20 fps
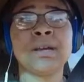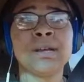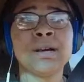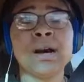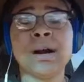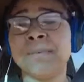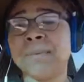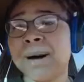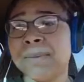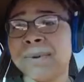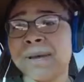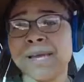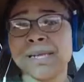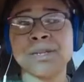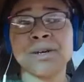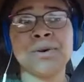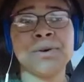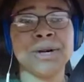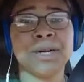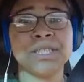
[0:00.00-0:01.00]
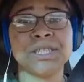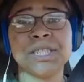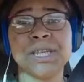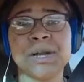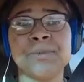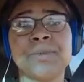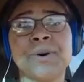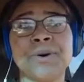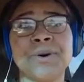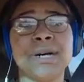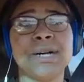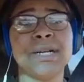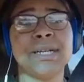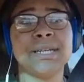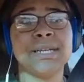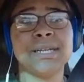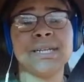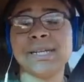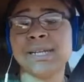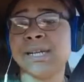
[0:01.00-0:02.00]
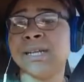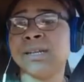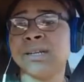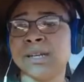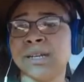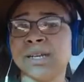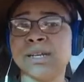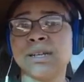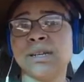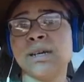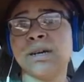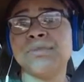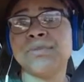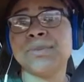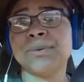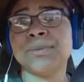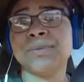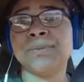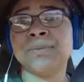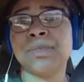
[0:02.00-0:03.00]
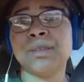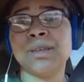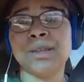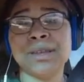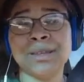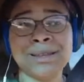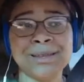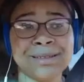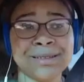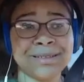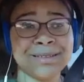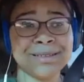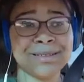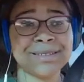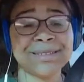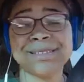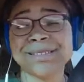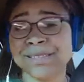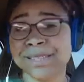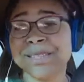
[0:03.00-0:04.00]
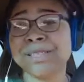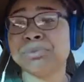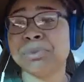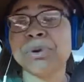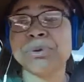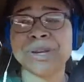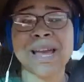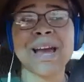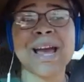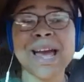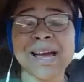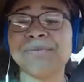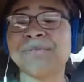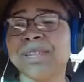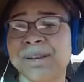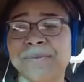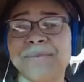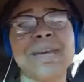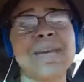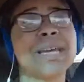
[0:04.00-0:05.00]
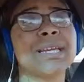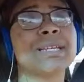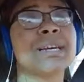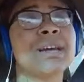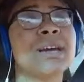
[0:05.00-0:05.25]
her mama had told her she didn't want her and didn't need her and didn't love her. She broke down after the fact.